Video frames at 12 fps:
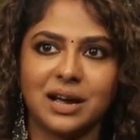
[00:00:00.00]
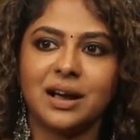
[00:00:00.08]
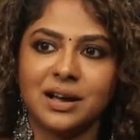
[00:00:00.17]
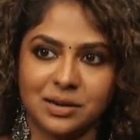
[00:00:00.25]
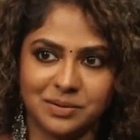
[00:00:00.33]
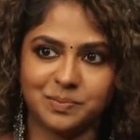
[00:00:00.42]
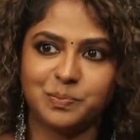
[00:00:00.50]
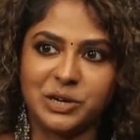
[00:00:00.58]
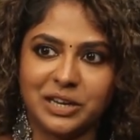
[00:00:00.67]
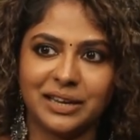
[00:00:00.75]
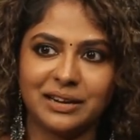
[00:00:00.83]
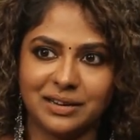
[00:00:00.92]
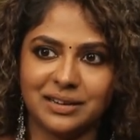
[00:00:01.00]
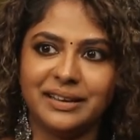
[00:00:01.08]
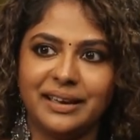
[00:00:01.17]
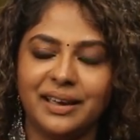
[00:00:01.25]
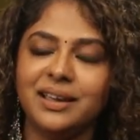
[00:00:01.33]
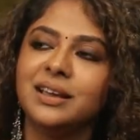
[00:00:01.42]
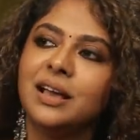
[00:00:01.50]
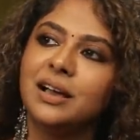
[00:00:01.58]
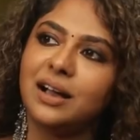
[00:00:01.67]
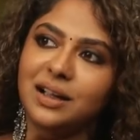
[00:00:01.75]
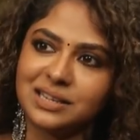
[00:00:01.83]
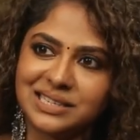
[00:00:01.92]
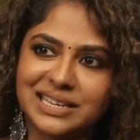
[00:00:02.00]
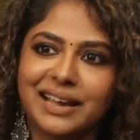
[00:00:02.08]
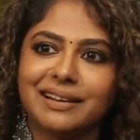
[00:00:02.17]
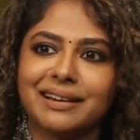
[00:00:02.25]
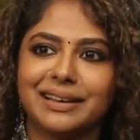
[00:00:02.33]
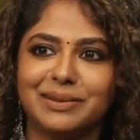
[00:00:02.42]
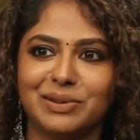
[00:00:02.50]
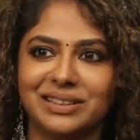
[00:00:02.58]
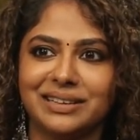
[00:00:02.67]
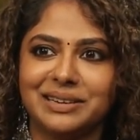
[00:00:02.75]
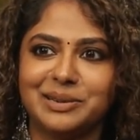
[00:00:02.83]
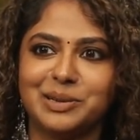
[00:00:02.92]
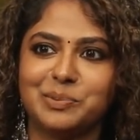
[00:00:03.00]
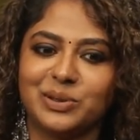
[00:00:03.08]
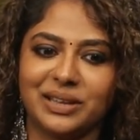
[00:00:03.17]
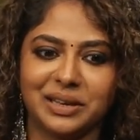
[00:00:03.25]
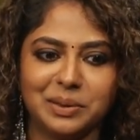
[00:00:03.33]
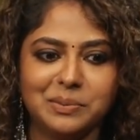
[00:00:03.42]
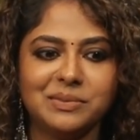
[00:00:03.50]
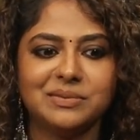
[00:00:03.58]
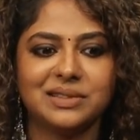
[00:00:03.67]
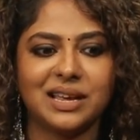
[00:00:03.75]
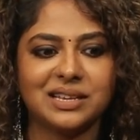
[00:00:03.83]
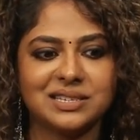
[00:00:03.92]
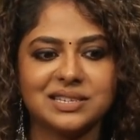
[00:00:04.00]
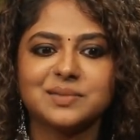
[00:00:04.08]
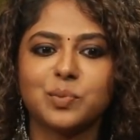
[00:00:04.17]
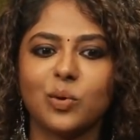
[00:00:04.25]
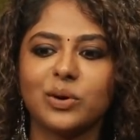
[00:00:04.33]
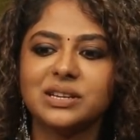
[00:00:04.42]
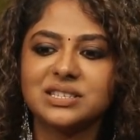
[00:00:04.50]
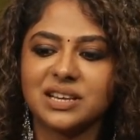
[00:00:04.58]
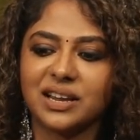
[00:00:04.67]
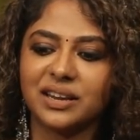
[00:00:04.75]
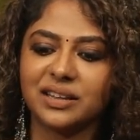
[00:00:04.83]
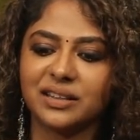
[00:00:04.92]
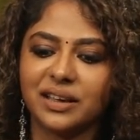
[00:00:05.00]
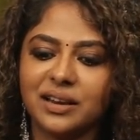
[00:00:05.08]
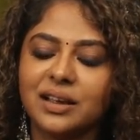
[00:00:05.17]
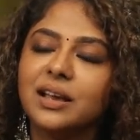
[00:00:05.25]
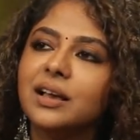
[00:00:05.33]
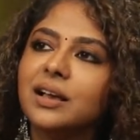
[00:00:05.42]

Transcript: aa particular day aa share ariyam vannu kaniyappothekkum there is this boy standing there.